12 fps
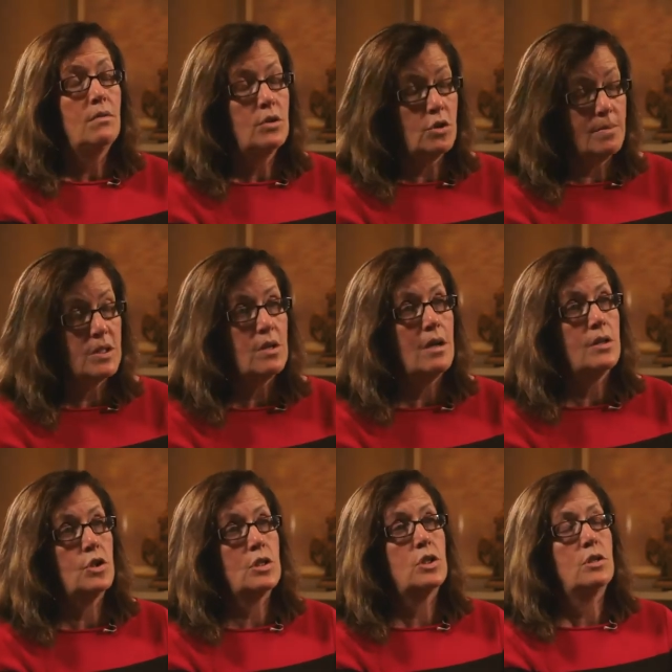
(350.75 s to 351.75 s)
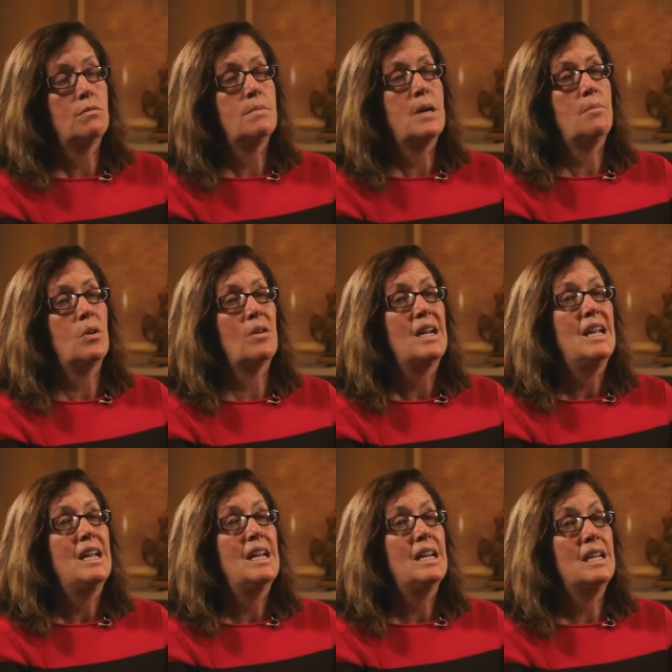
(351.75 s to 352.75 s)
dermatologists to remember
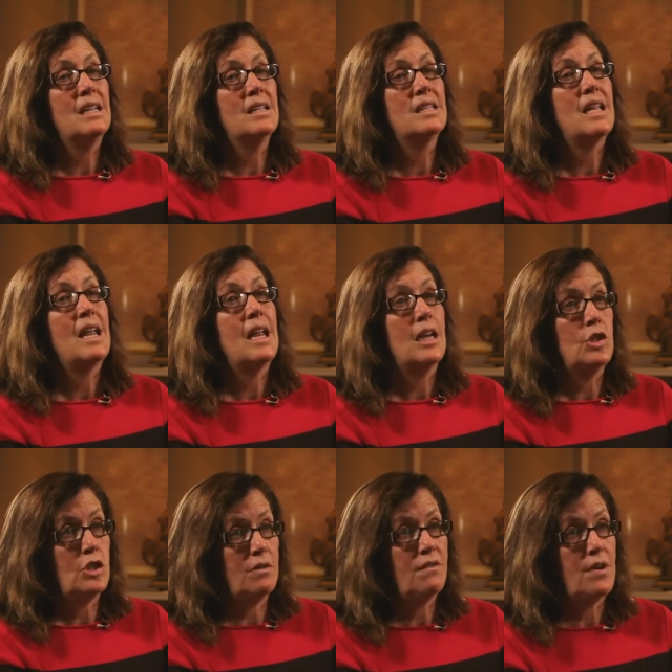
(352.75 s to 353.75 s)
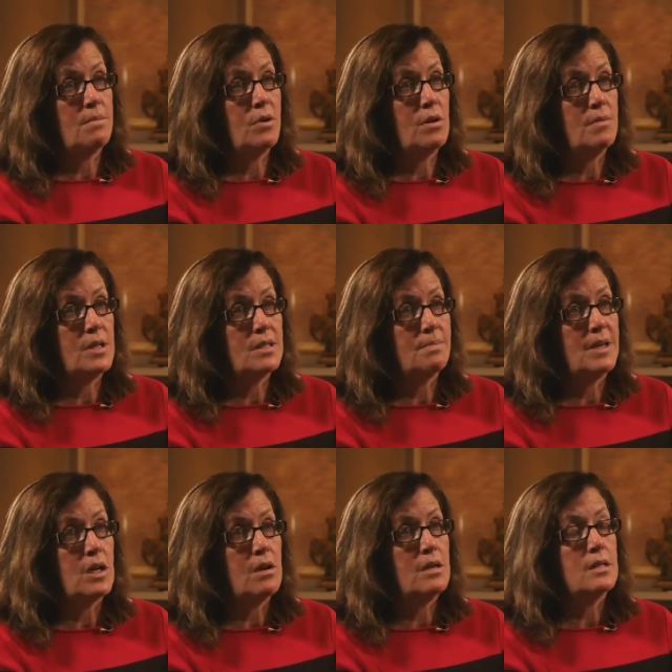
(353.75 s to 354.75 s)
is angiofibromas,
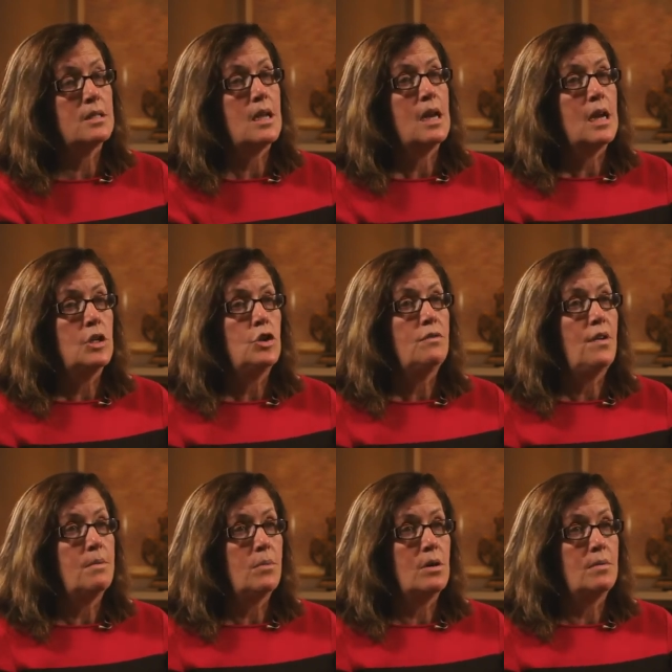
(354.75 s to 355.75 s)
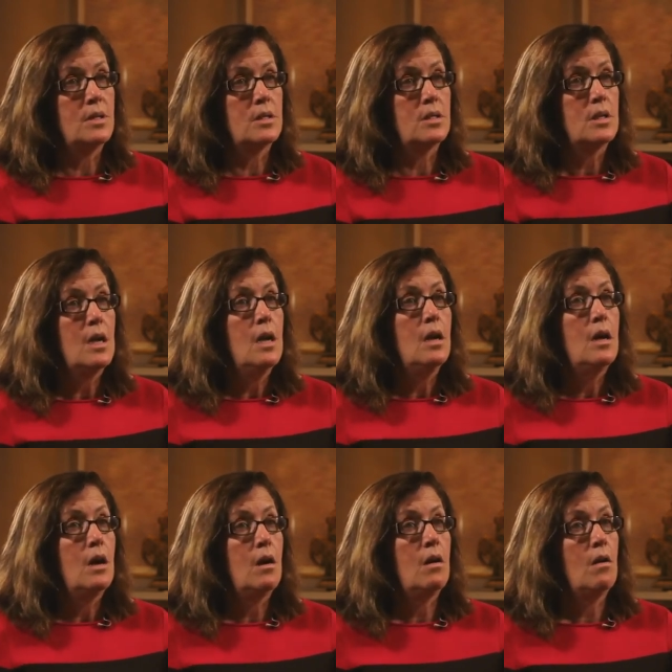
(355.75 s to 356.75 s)
because angiofibromas
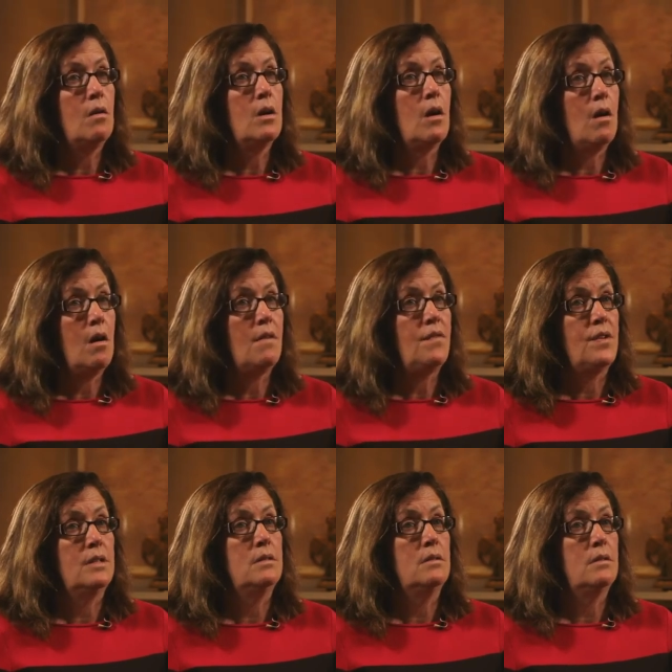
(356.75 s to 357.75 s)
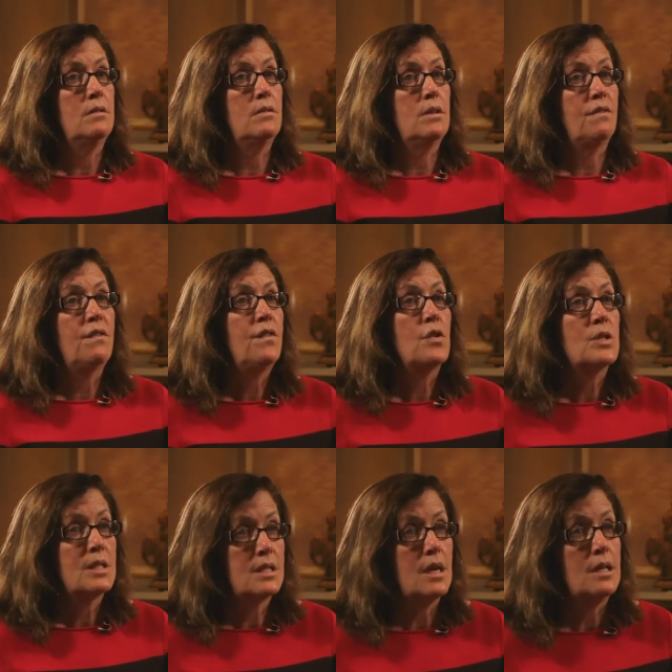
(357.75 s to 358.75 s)
are often the
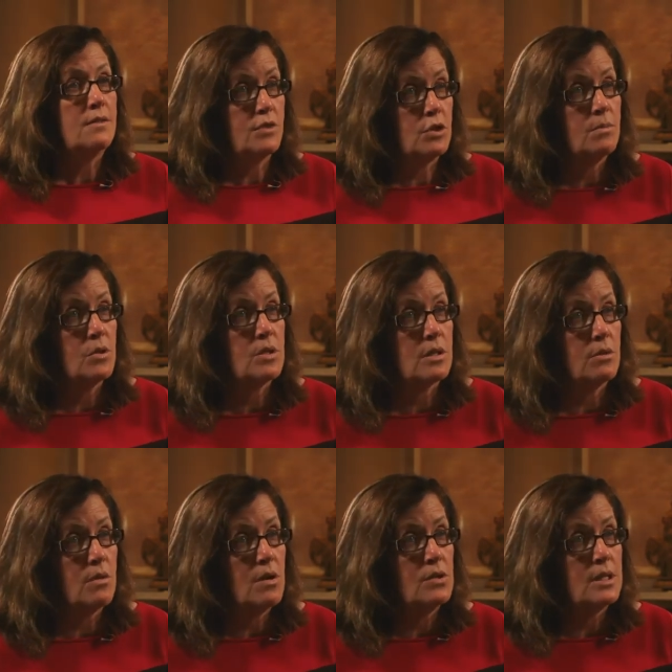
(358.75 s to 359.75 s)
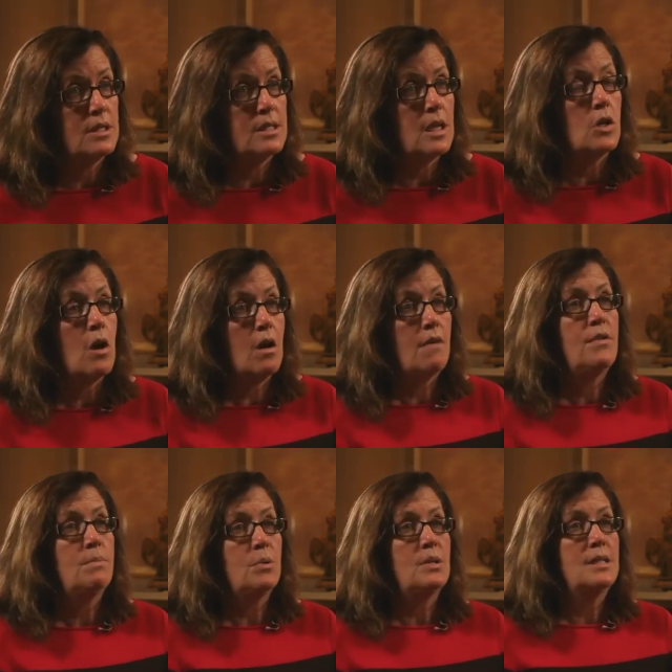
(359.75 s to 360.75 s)
first sign of tuberous sclerosis and
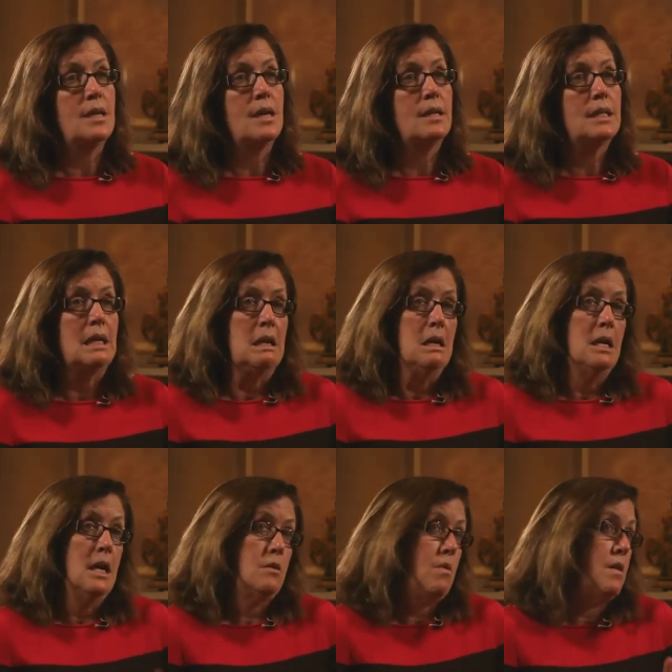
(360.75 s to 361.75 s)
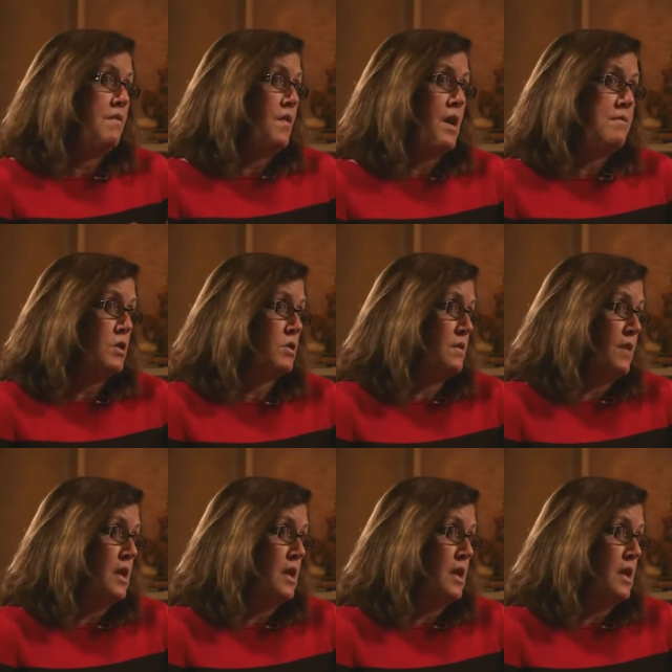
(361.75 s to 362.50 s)
often present at around five years of